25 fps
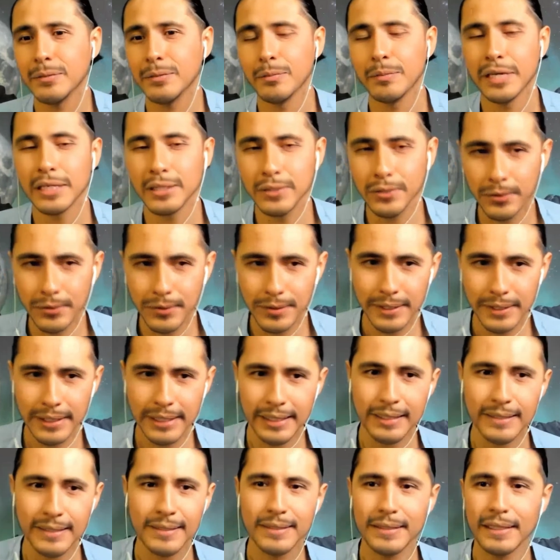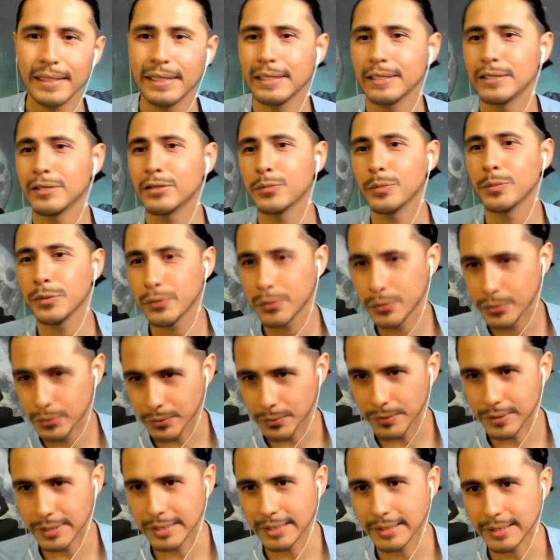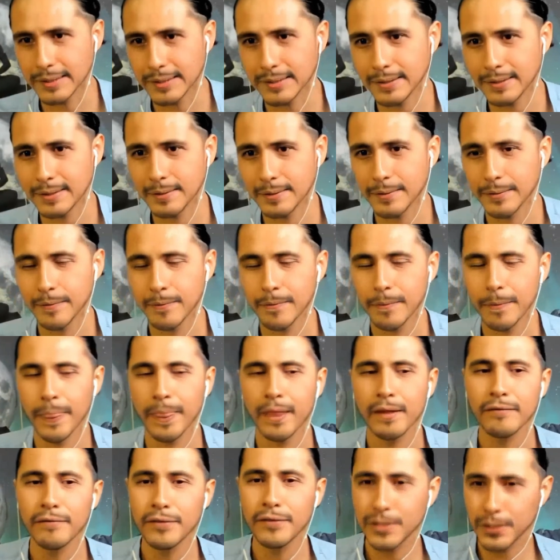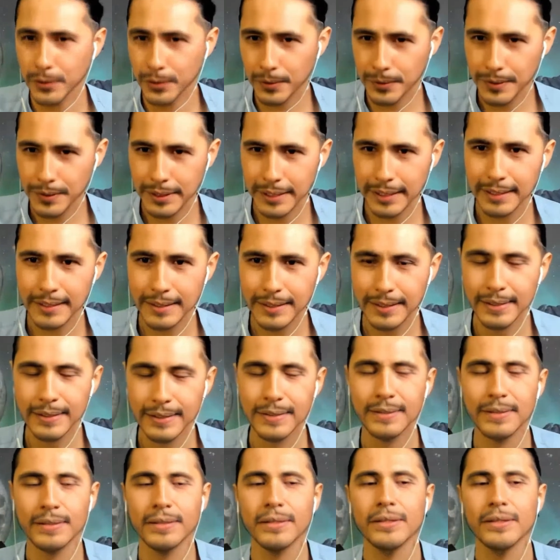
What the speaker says: mental sex, and spiritual sex. Physical sex is